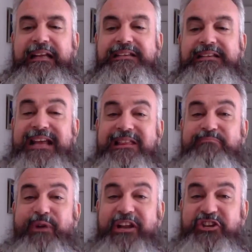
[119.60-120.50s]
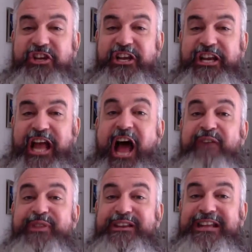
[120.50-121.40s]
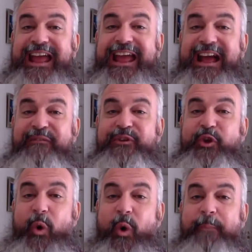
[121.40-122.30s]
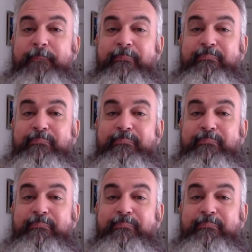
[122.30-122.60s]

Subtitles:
celebration of the day of your